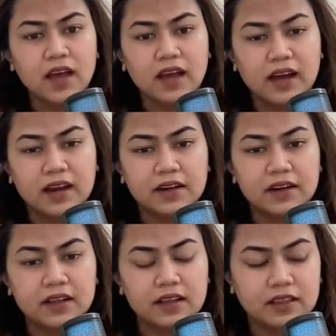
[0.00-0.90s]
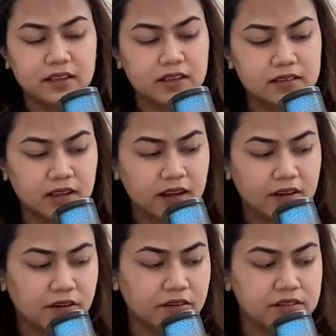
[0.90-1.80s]
and in these 8
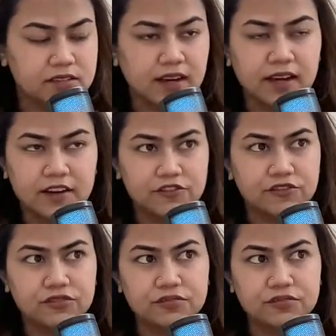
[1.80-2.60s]
years, I have